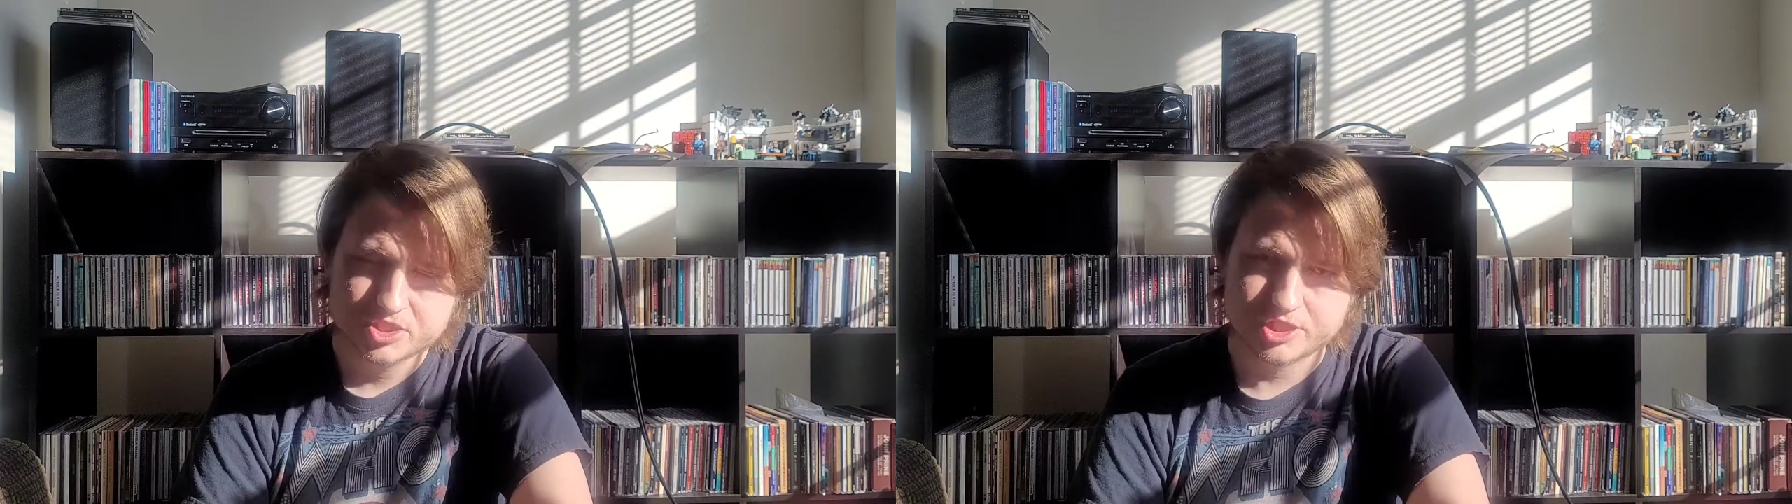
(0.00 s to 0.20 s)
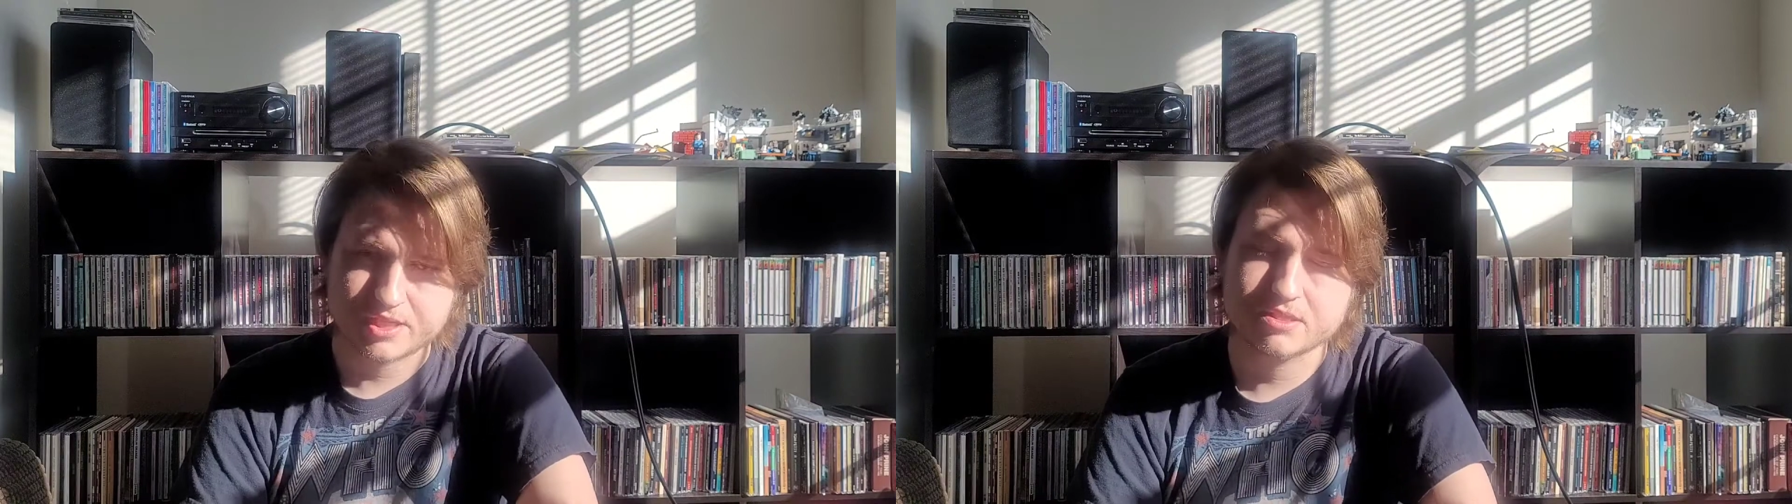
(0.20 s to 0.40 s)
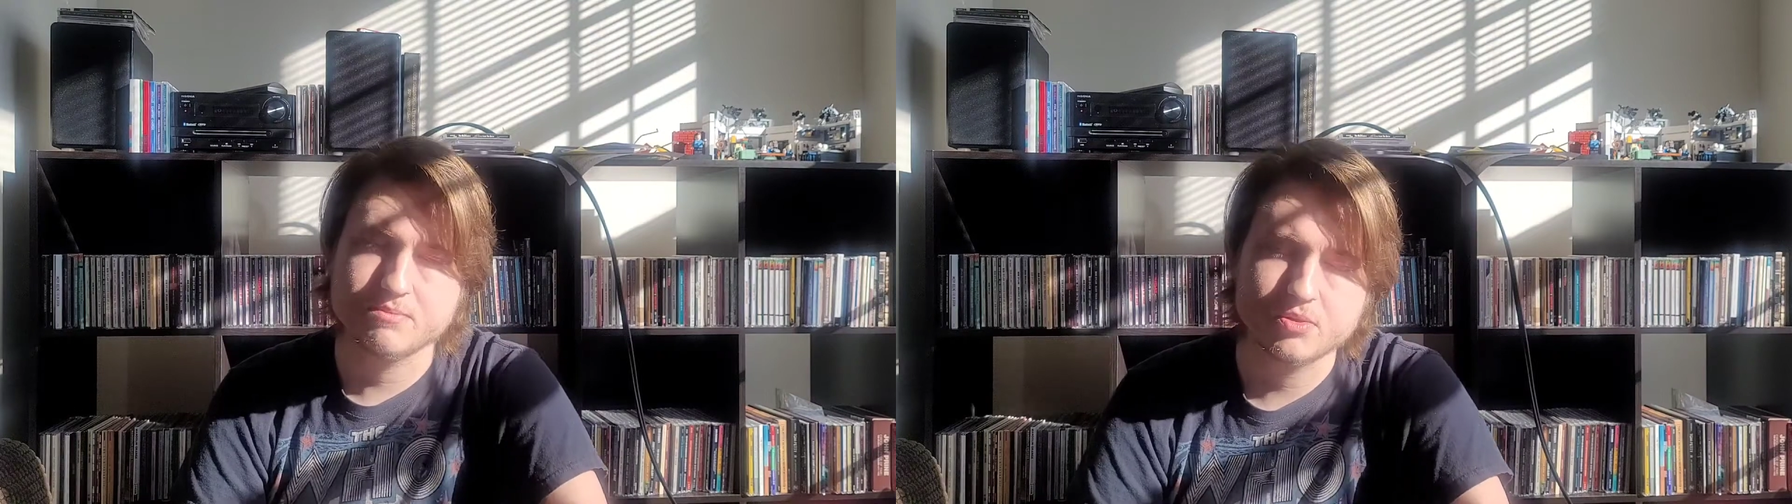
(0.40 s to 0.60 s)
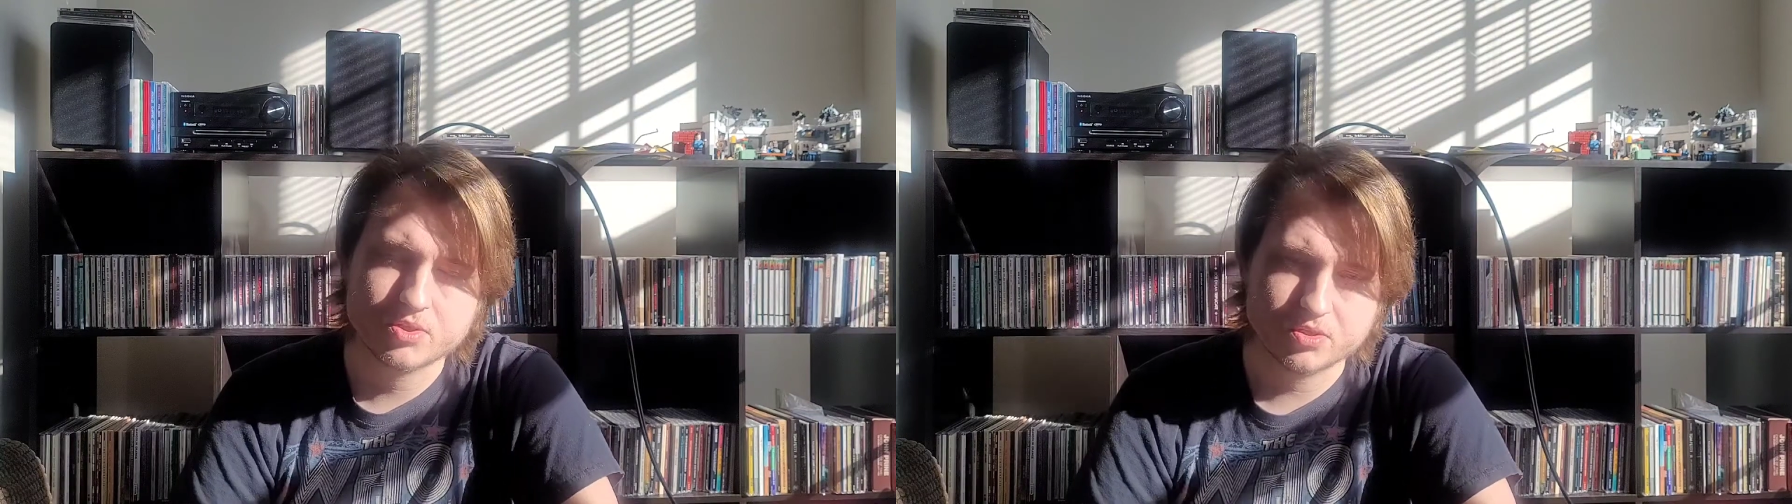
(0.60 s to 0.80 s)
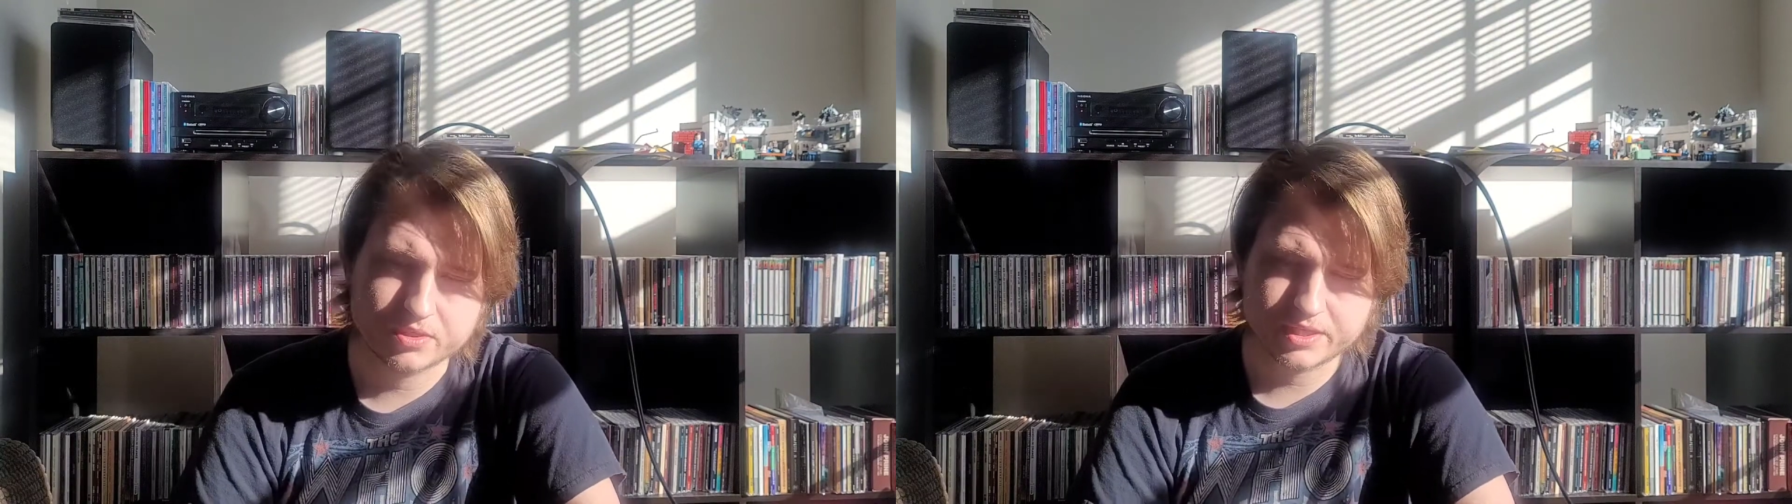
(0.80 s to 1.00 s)
check out the
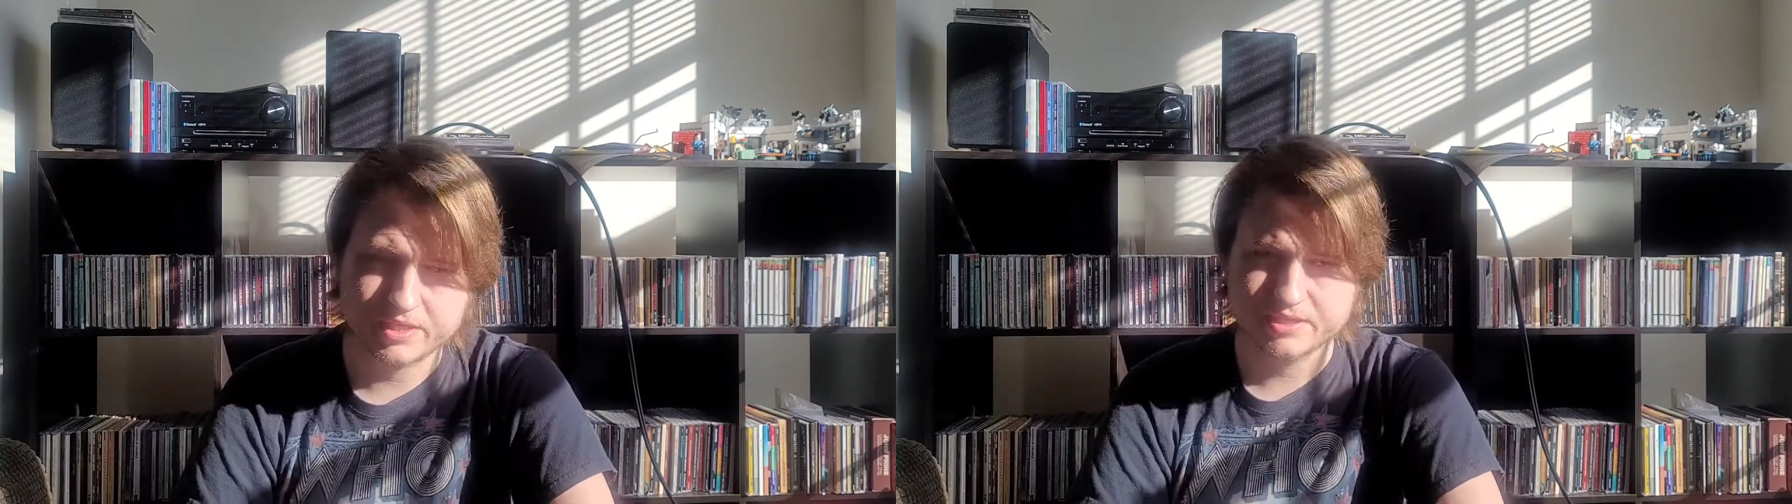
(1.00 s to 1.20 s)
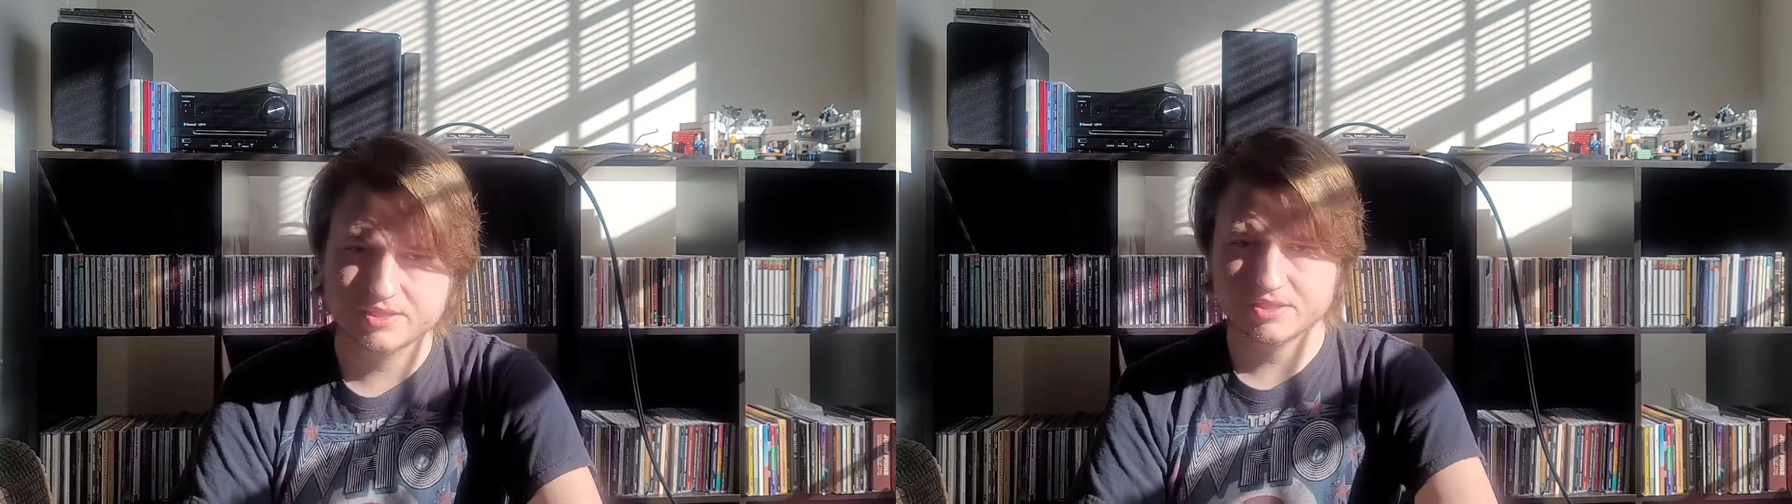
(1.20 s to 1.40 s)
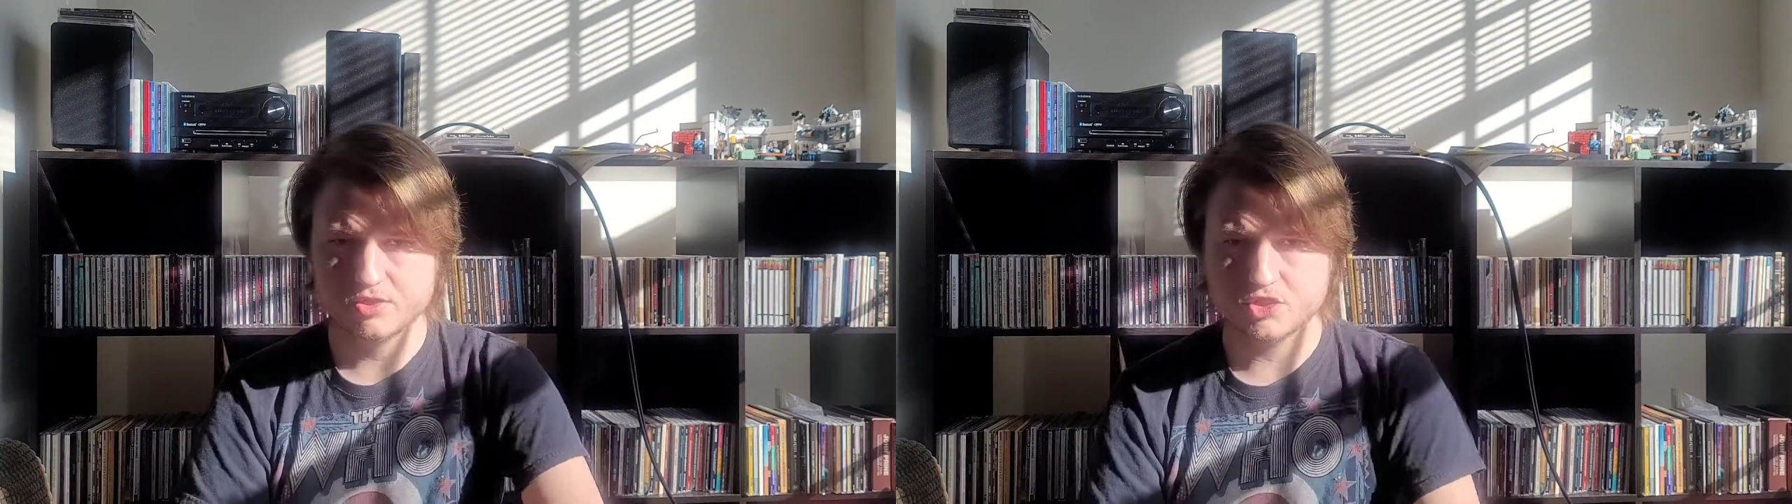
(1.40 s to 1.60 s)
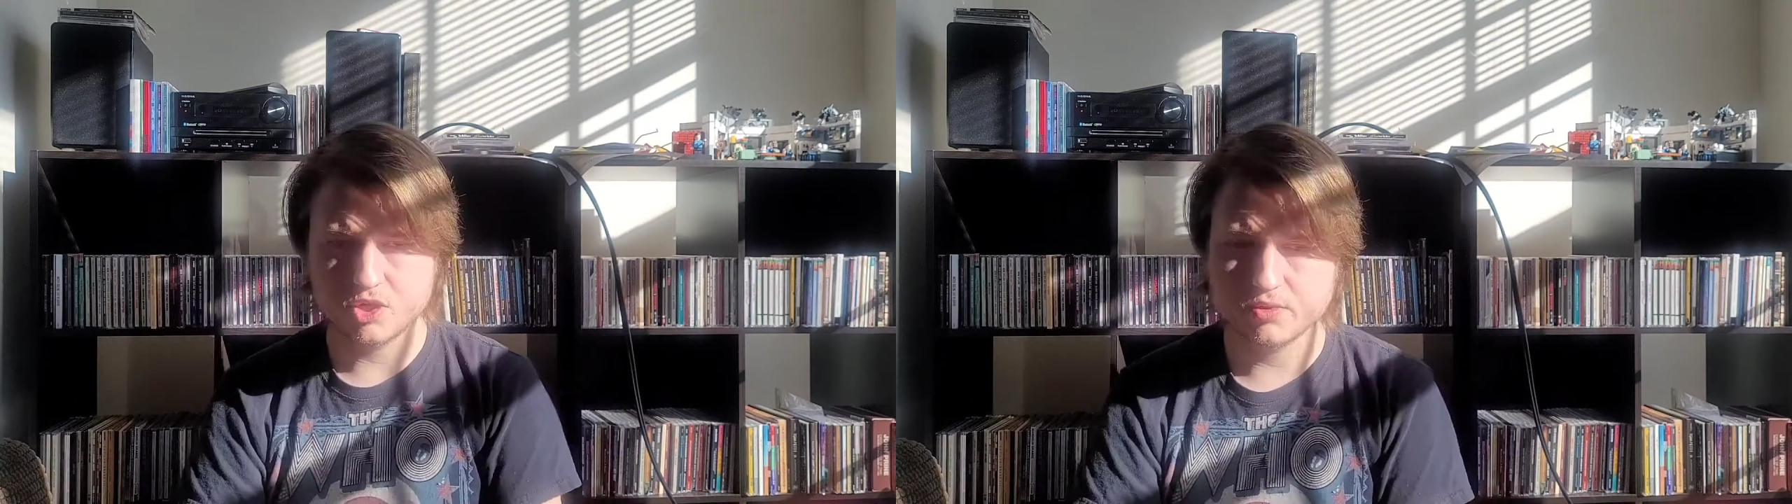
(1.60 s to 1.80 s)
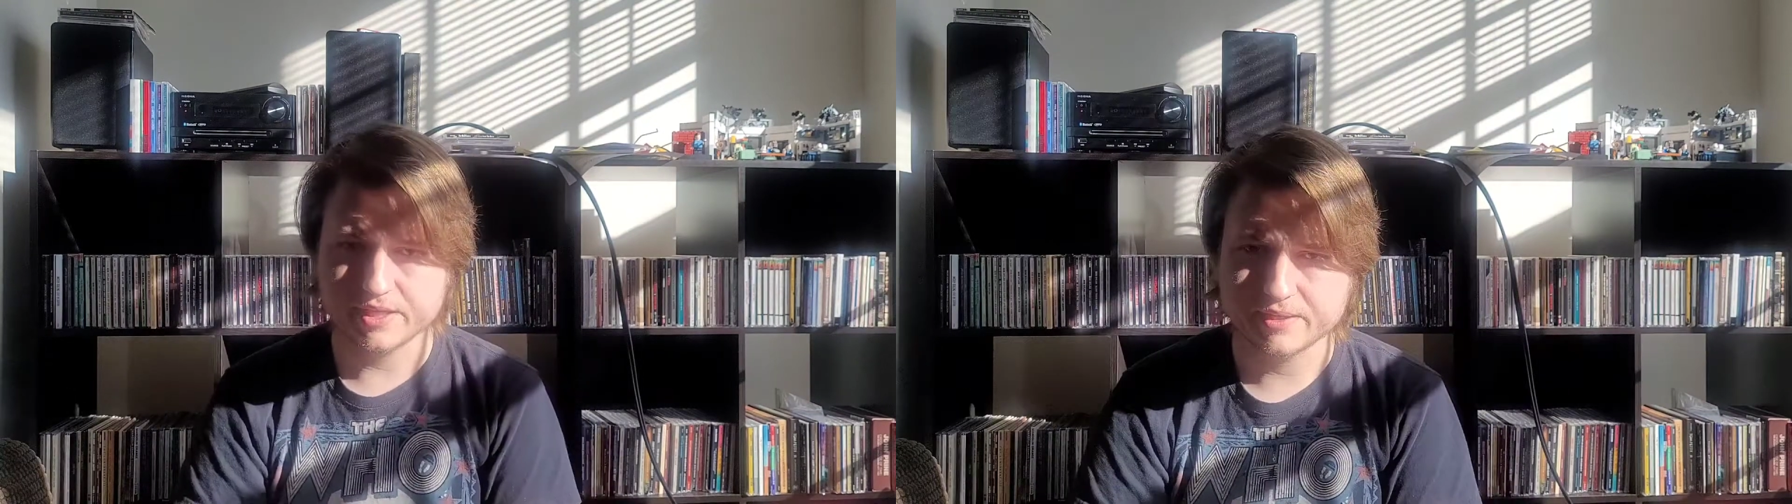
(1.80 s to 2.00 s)
Milk Carton Kids,
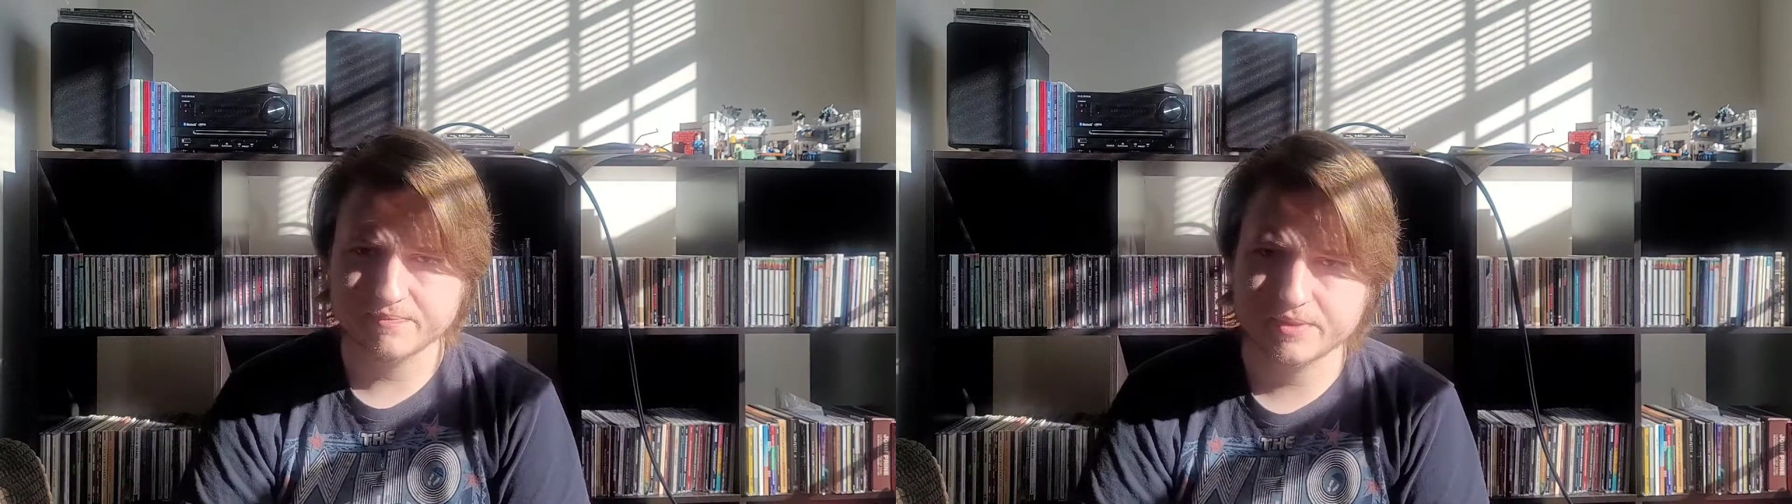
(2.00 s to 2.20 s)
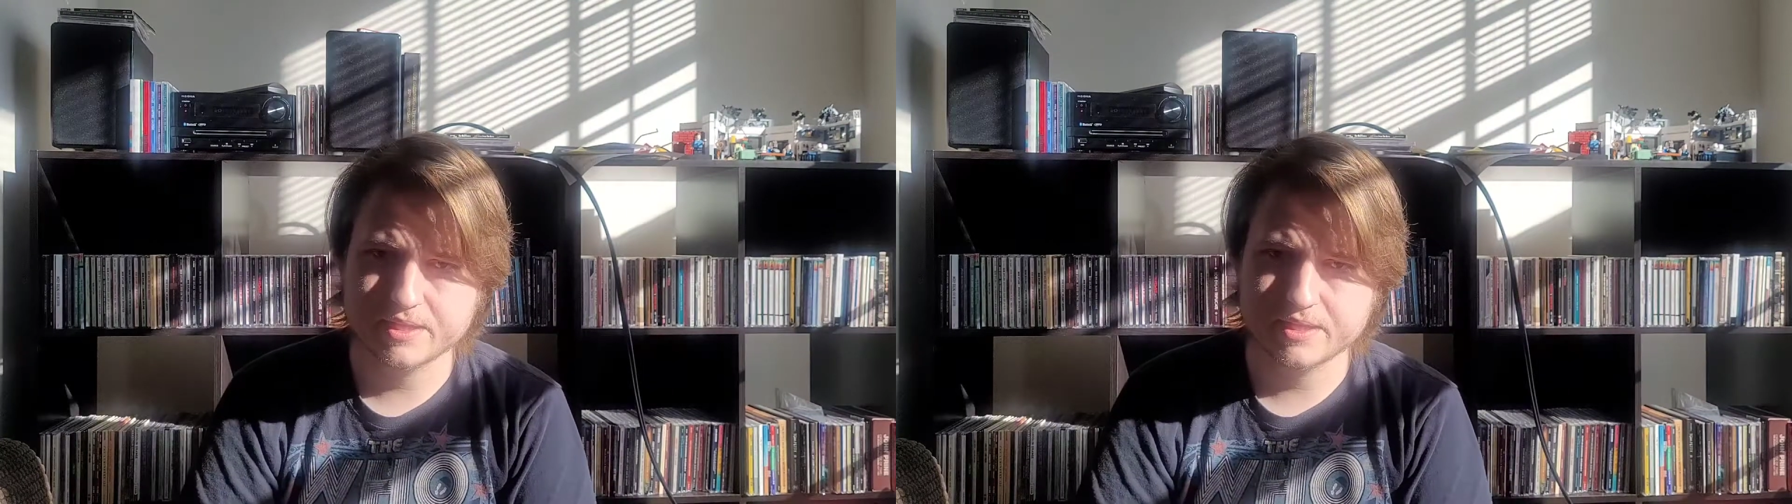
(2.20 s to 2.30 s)
Joey